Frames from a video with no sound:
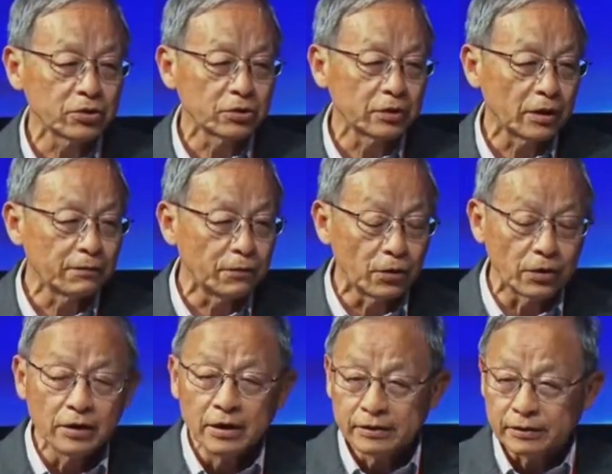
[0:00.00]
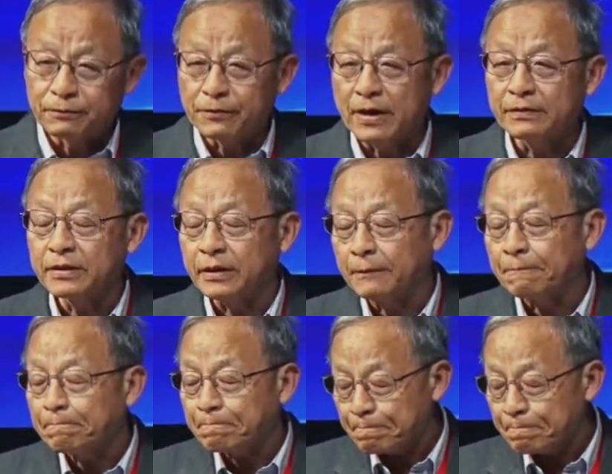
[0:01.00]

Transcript: so therefore the founding